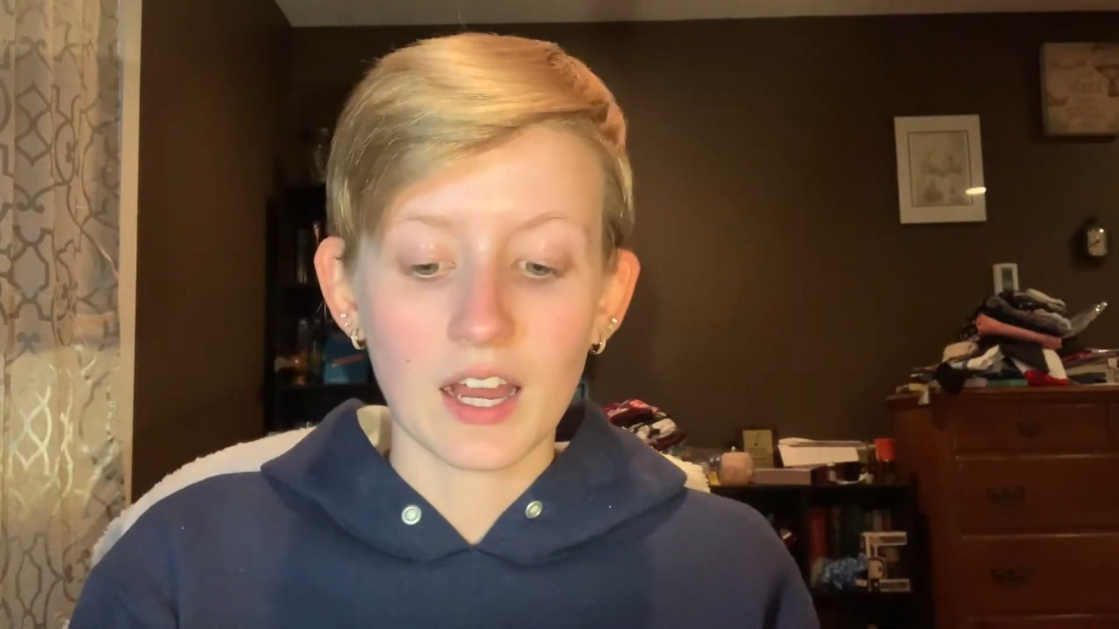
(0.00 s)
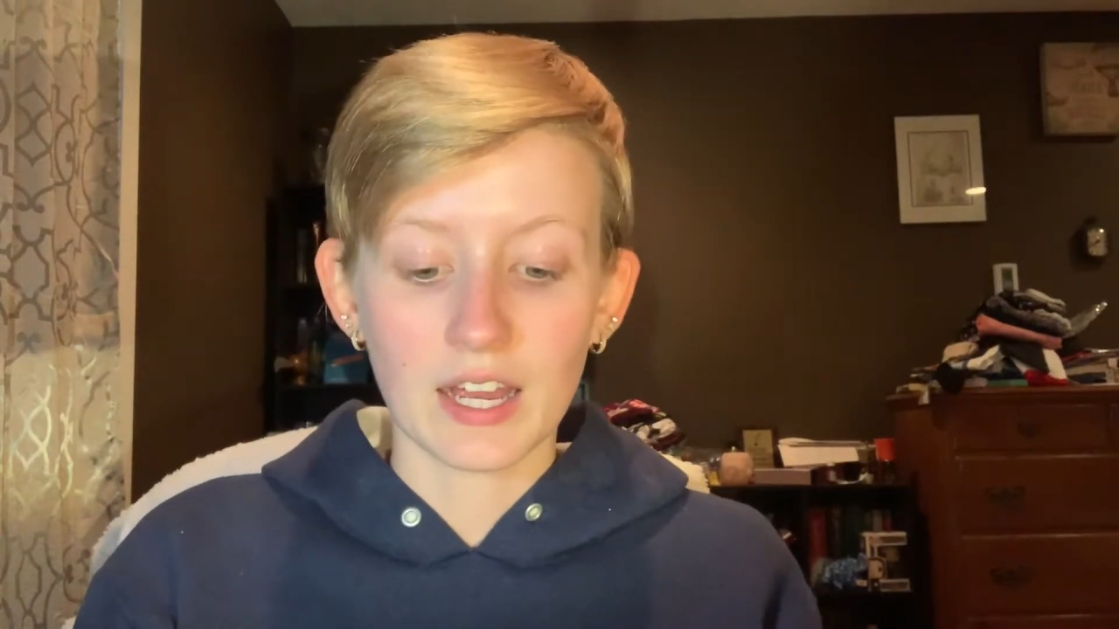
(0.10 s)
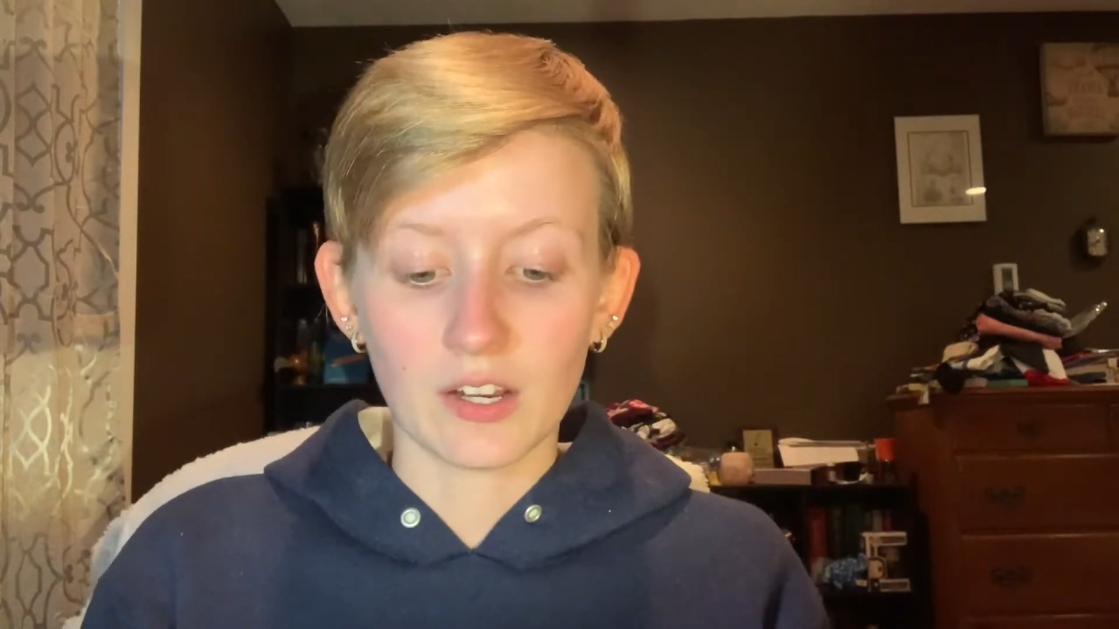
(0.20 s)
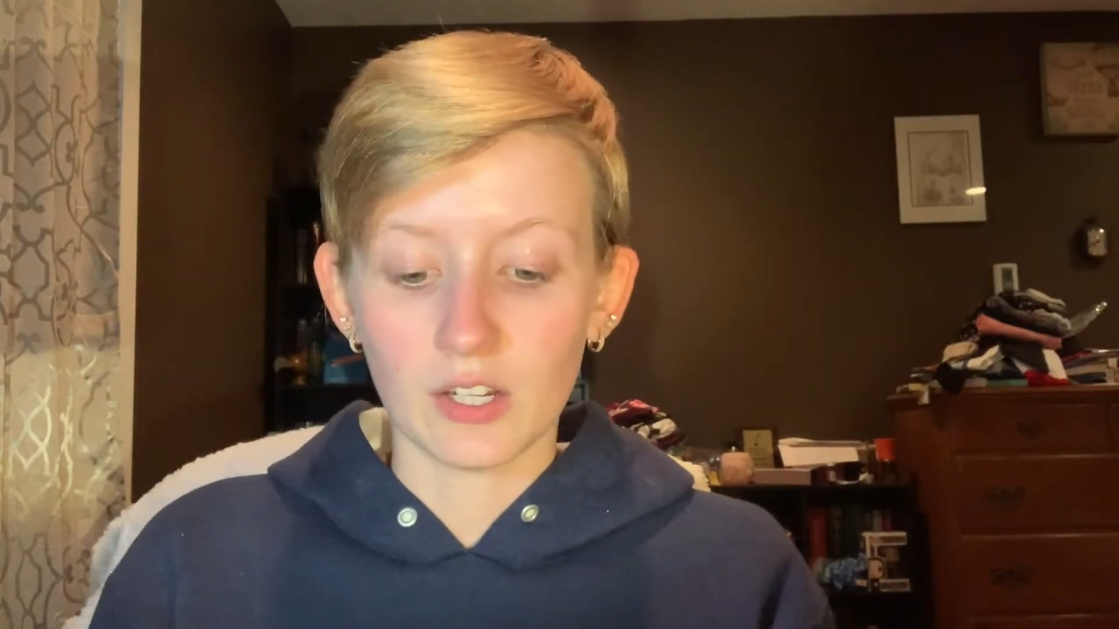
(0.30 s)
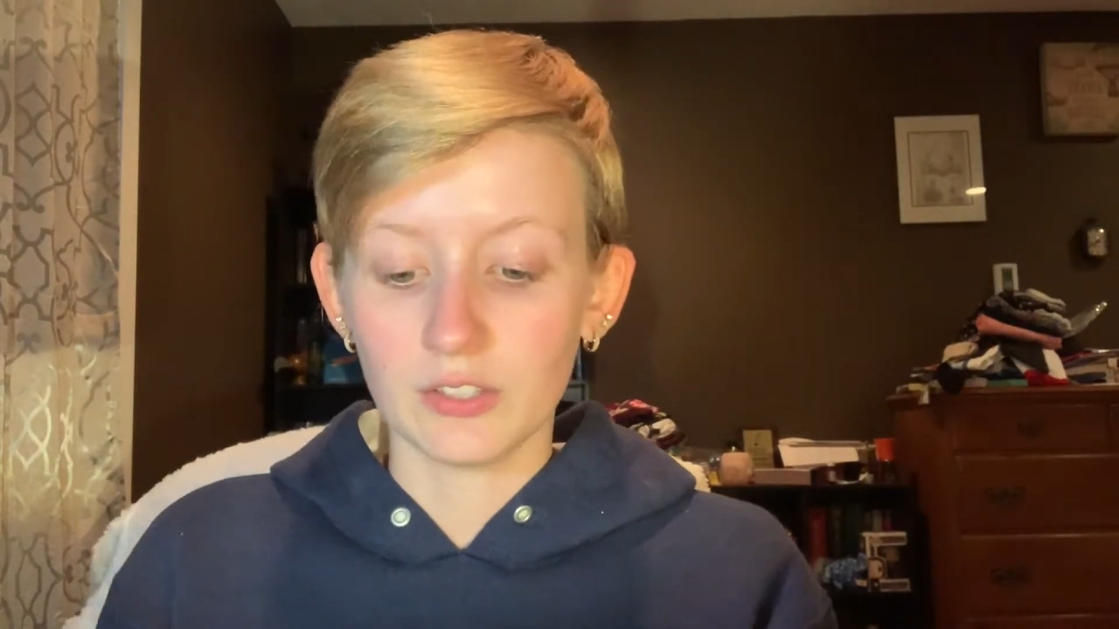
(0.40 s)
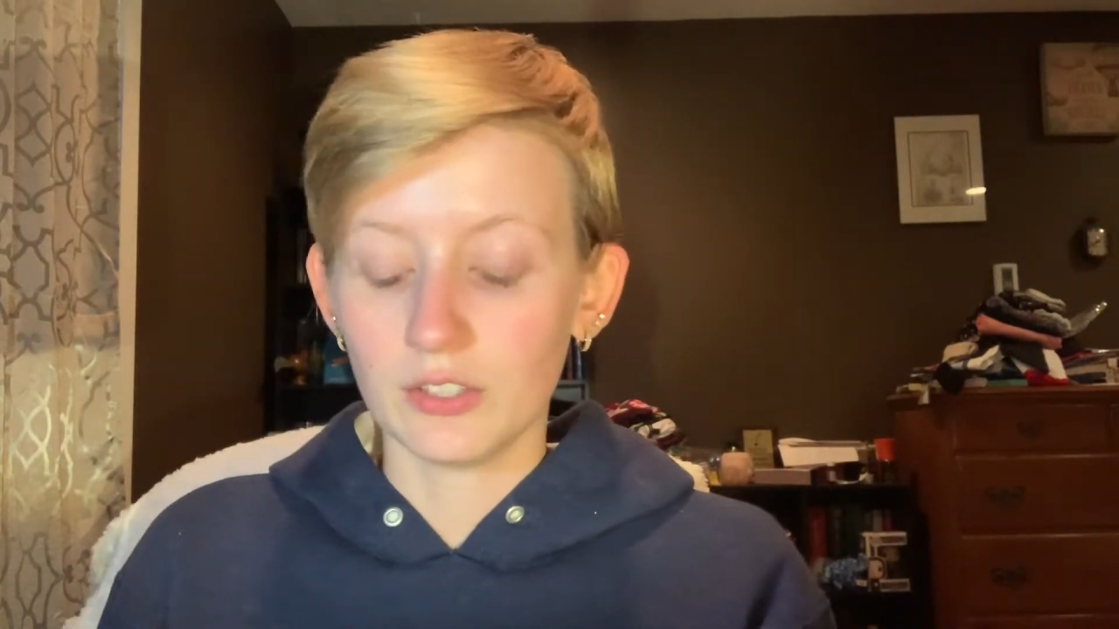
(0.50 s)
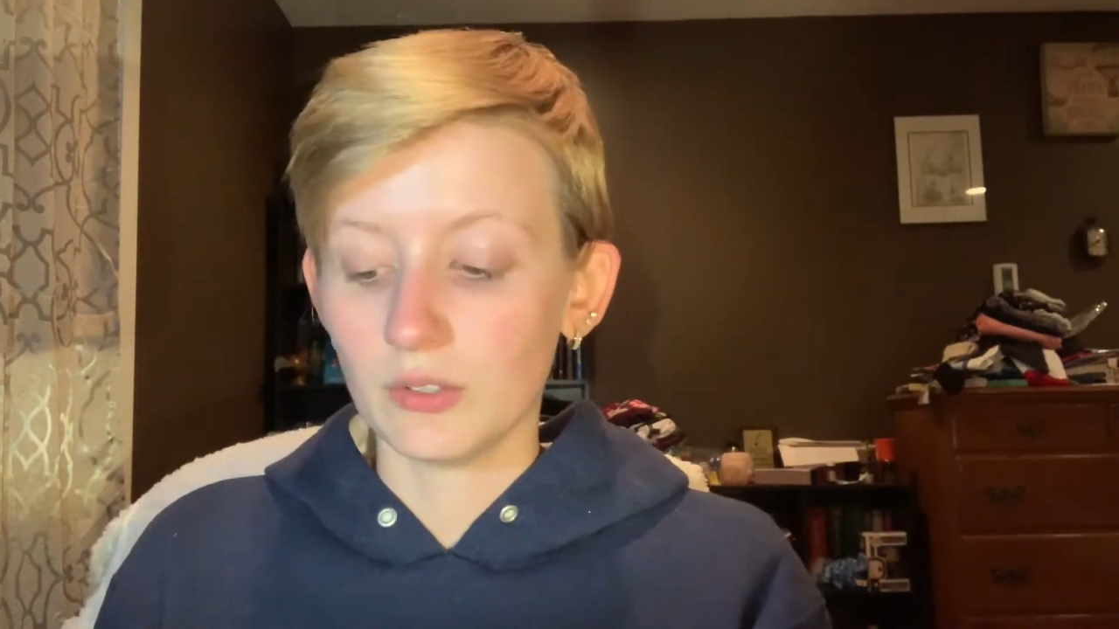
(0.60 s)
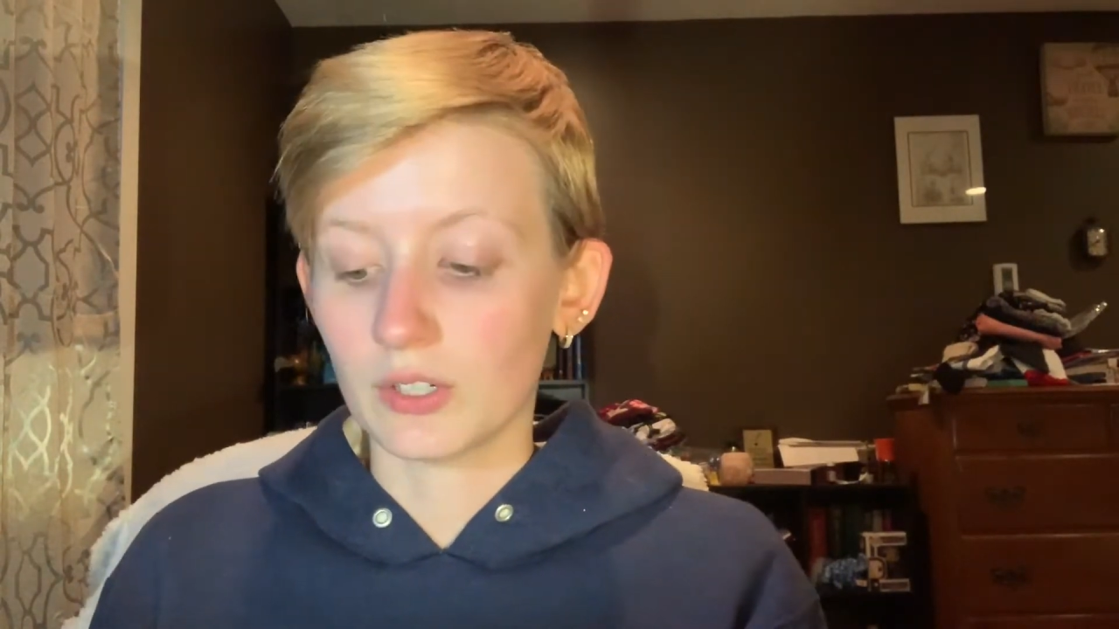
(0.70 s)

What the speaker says: I also